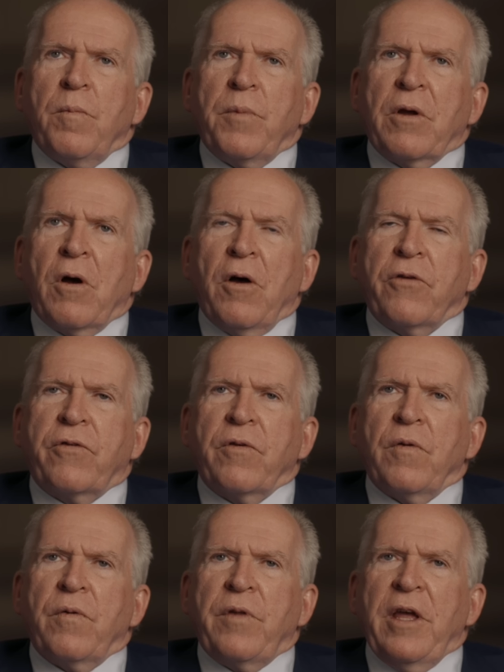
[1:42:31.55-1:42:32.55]
because
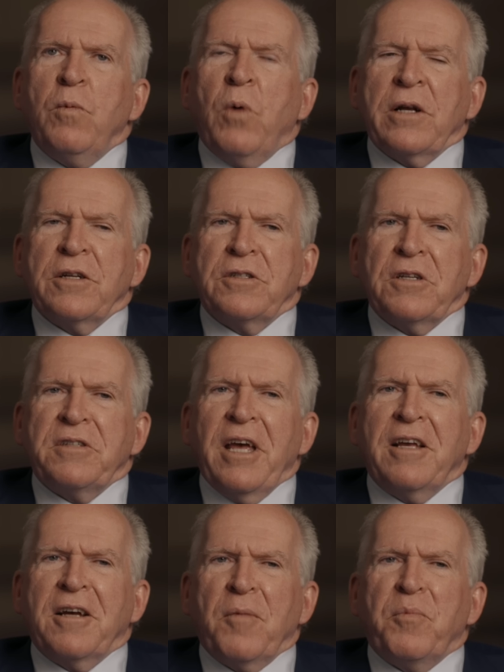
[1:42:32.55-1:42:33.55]
they wanted to
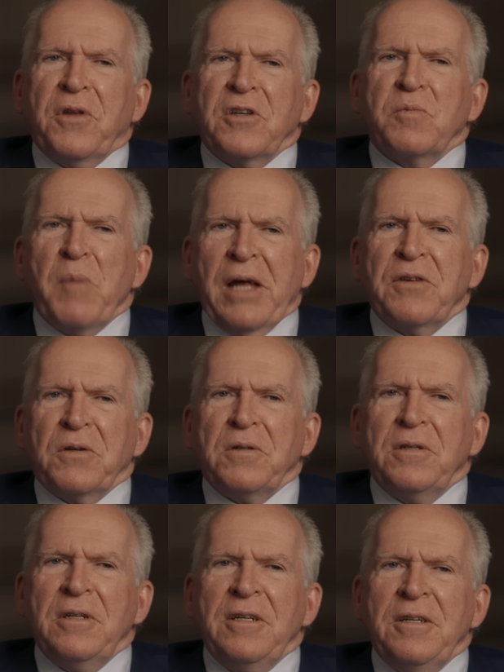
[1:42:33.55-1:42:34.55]
take up this
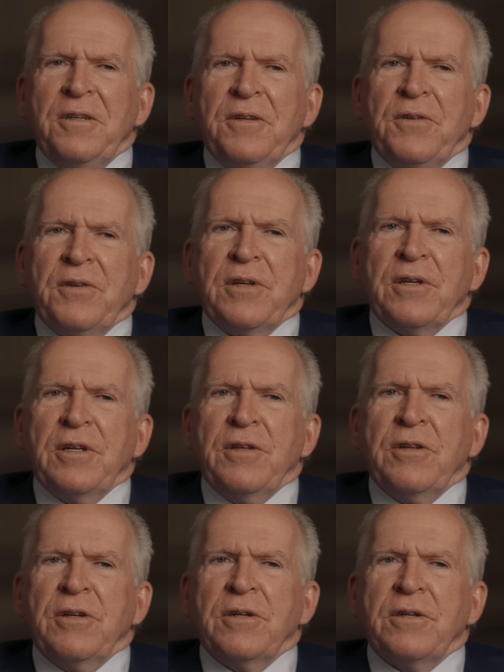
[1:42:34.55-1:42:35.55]
mantle
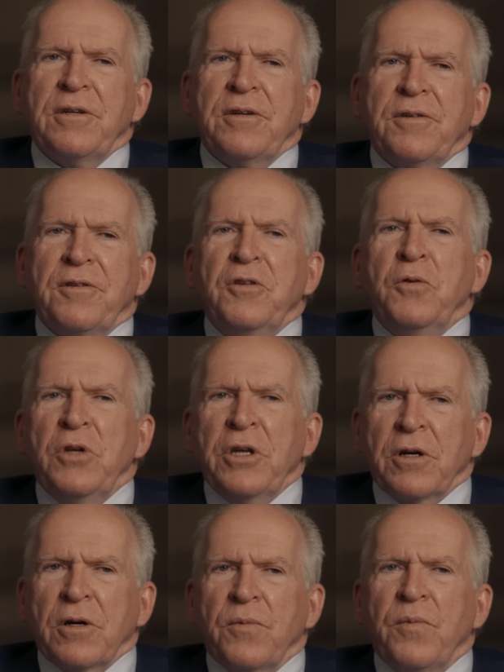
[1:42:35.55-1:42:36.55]
in the new
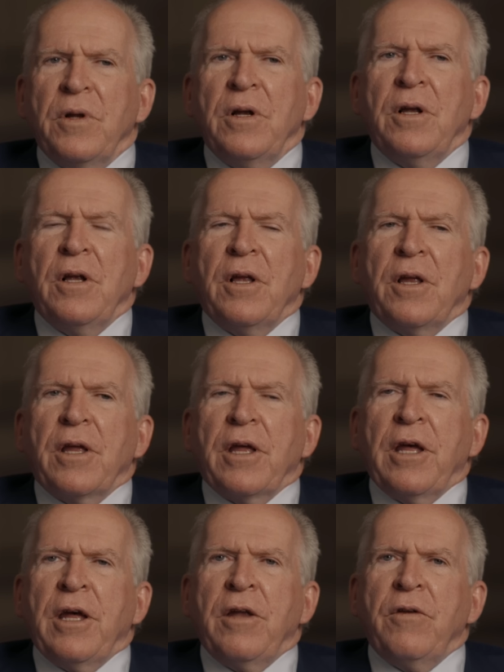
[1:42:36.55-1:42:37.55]
year.
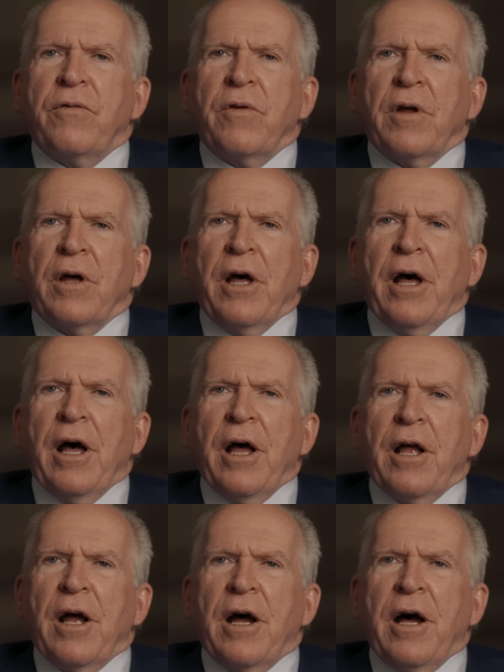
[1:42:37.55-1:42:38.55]
And
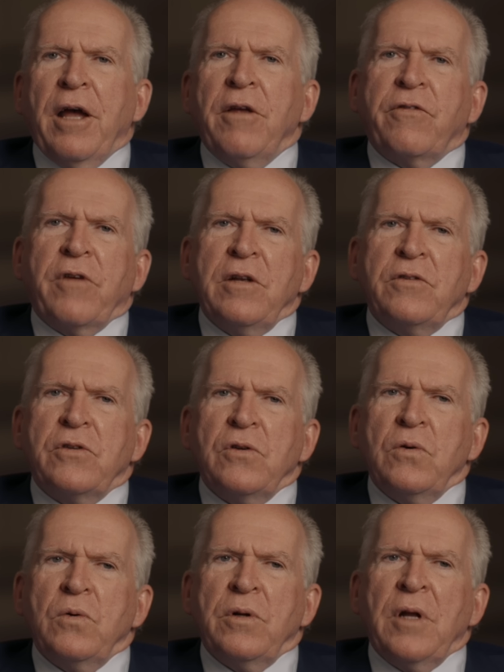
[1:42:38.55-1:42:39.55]
I said
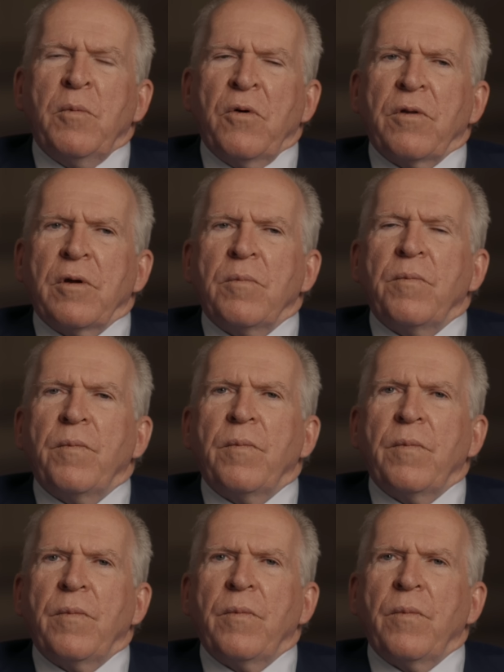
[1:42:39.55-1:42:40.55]
to a number of
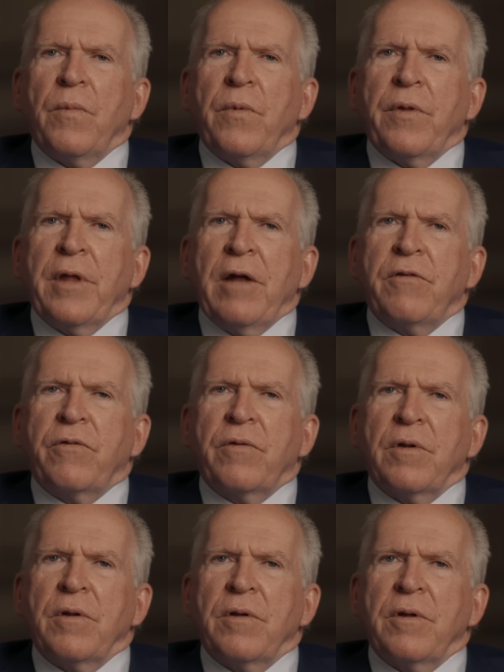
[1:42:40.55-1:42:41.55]
them that
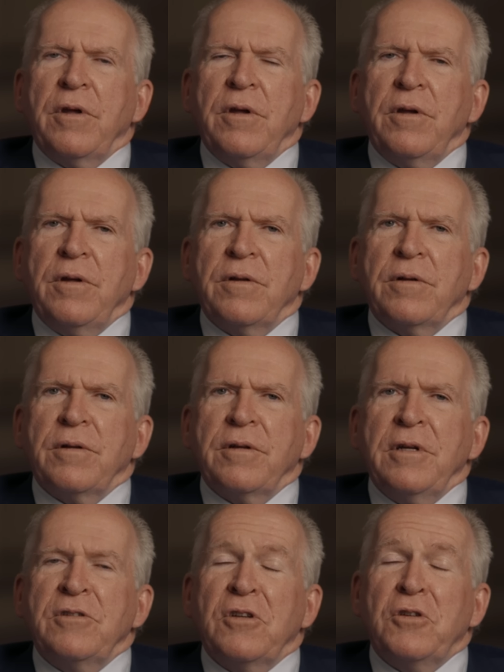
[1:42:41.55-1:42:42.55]
the
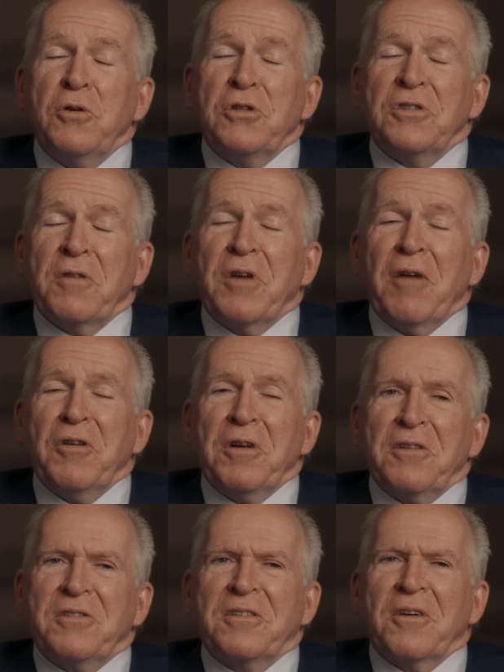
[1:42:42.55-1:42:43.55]
institutions of
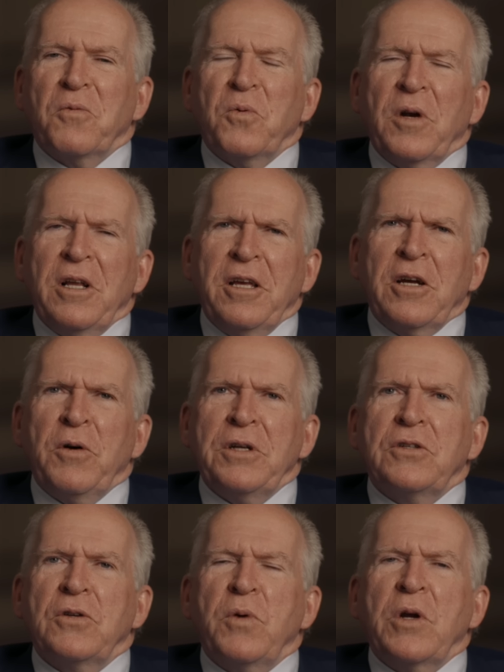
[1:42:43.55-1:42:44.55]
governance are really
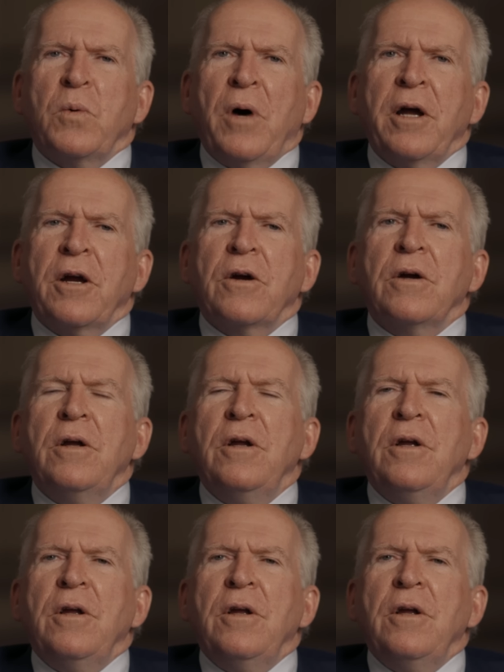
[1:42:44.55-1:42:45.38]
going to require